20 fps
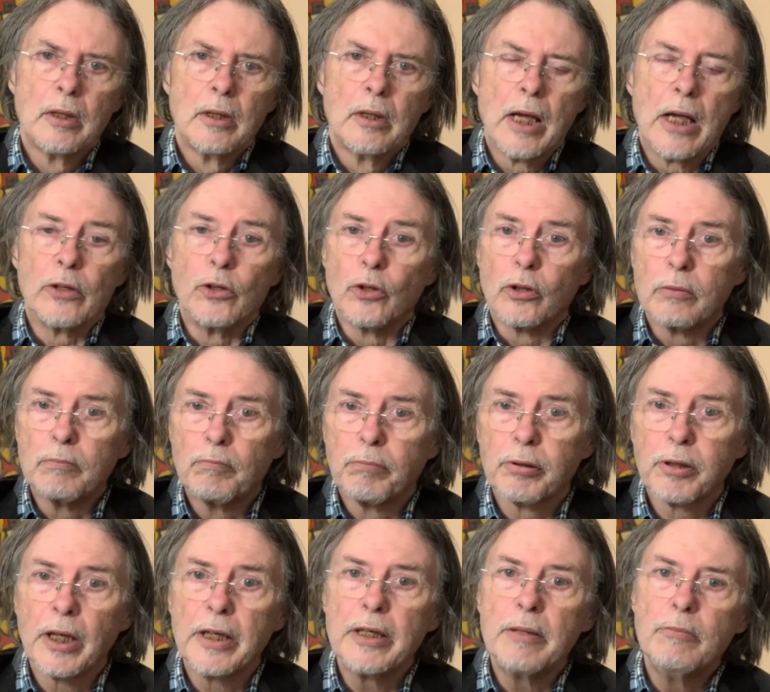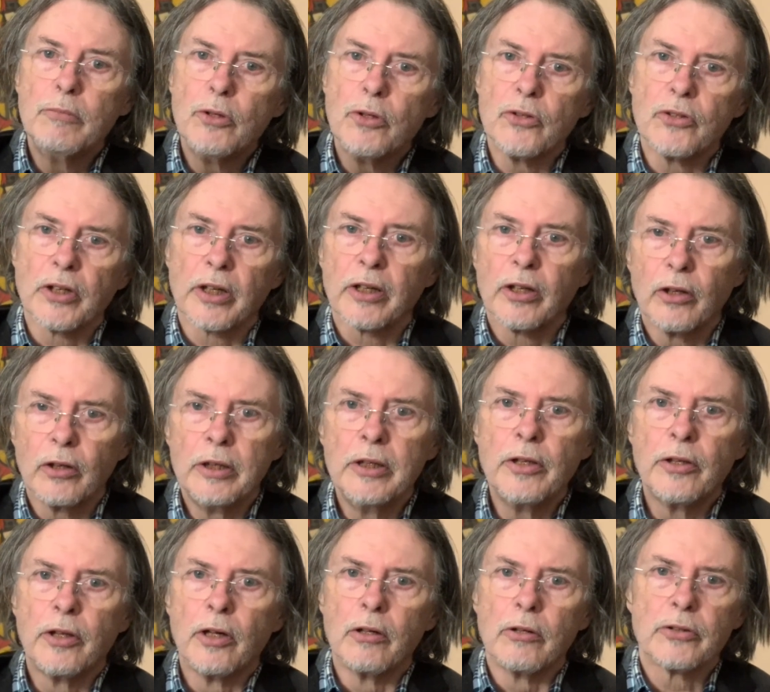And you can play music in
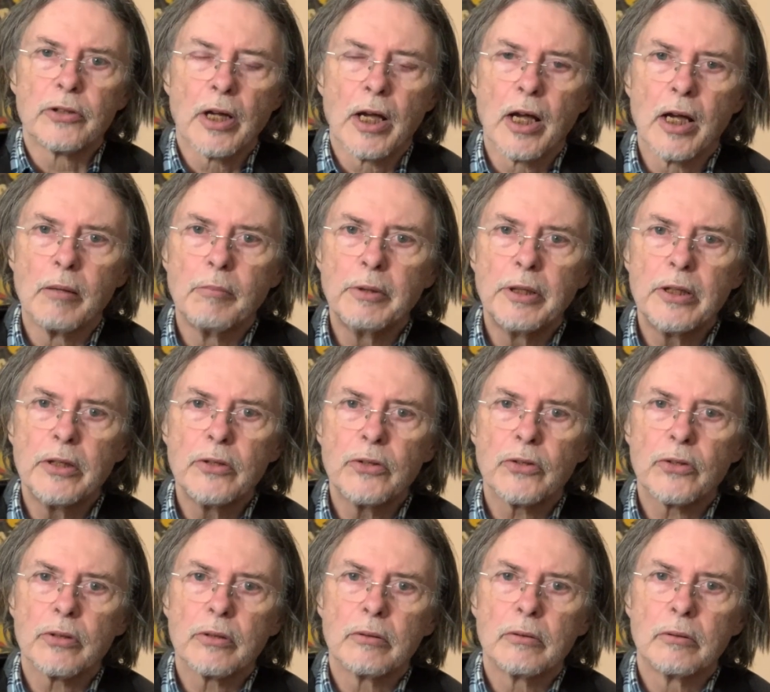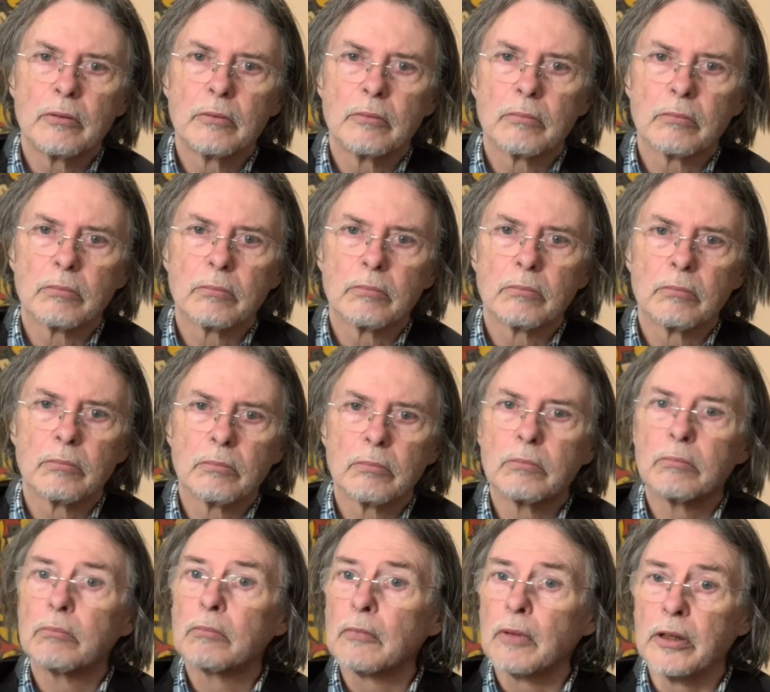those harmonies.
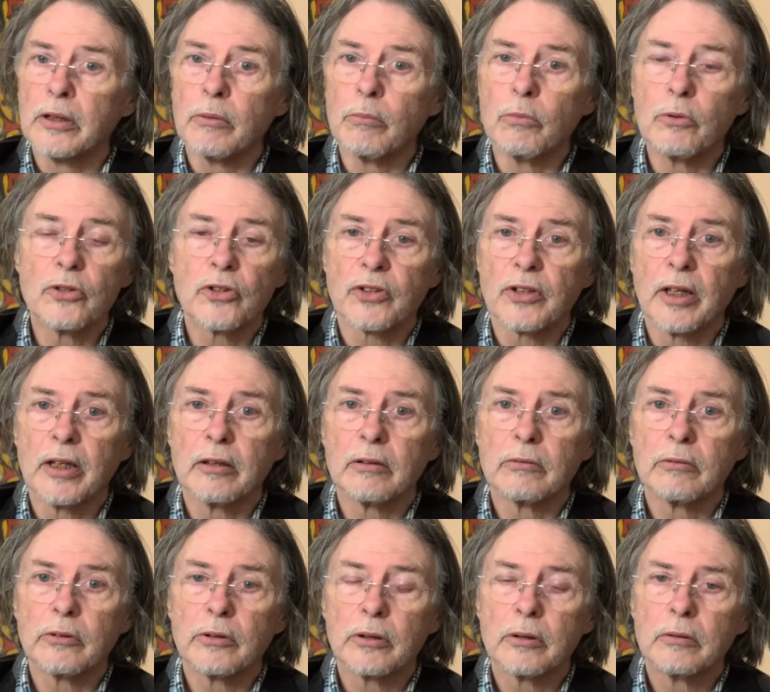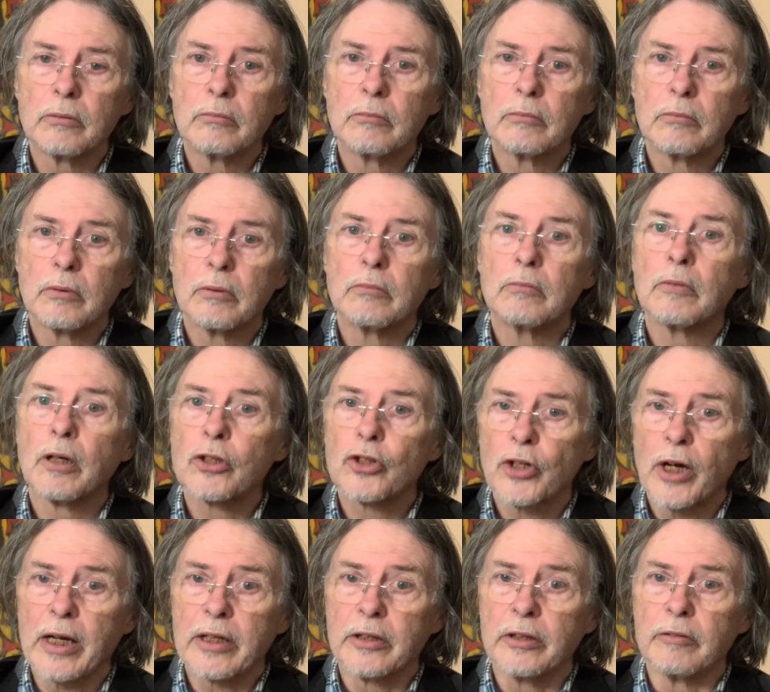It will sound
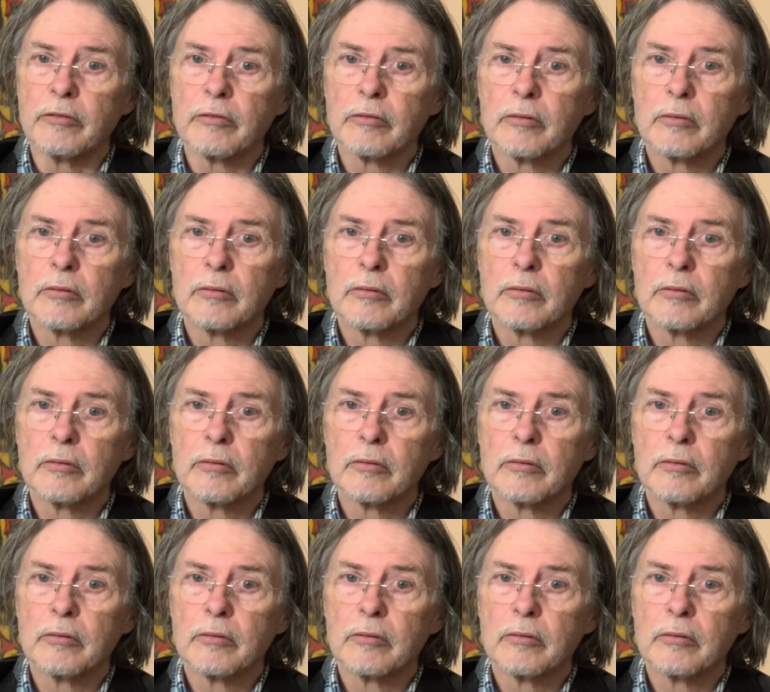attractive.